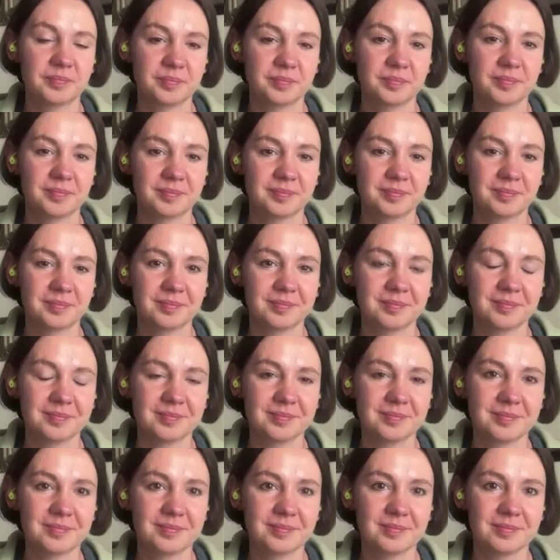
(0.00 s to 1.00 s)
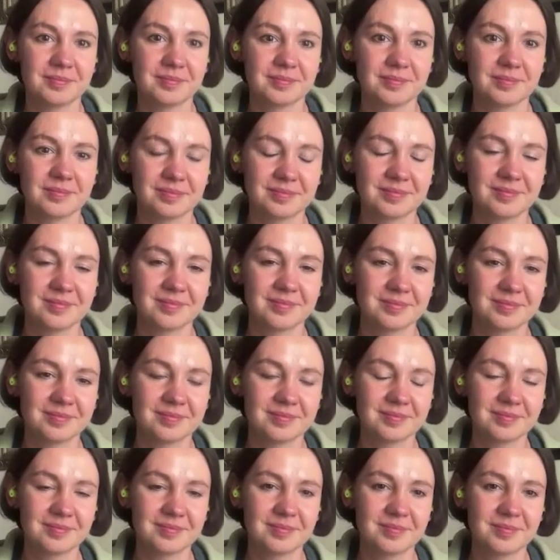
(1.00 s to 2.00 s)

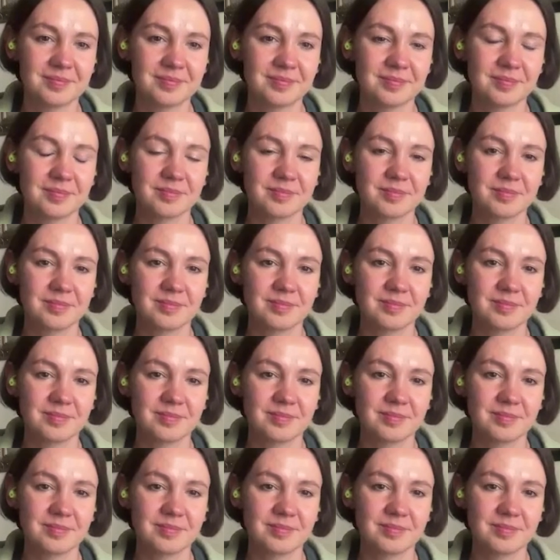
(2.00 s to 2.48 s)
This person isn't speaking.